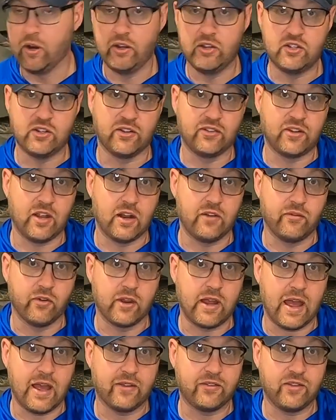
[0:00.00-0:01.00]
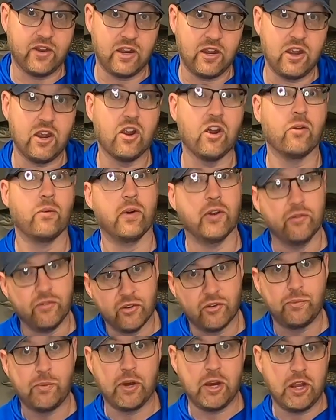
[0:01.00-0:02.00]
is just set up for casting gear and one for
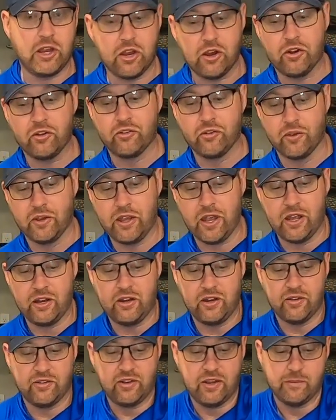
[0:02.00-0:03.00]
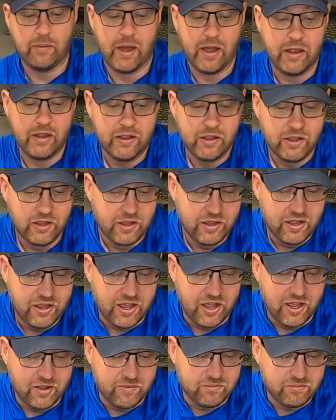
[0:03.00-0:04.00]
spinning gear. So again, you can see my
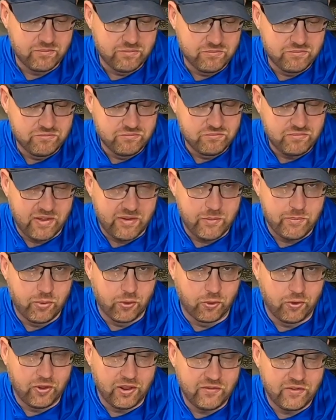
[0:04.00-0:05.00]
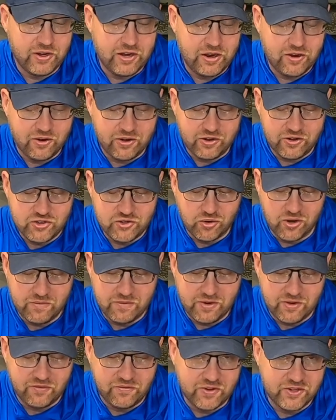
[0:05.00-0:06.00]
maybe proclivity or
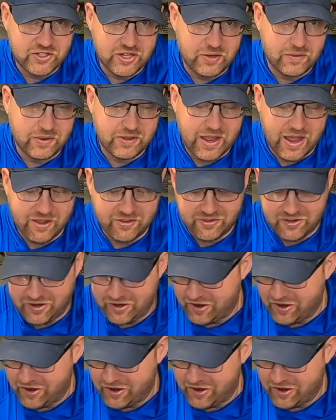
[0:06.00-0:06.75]
enjoyment of fishing with casting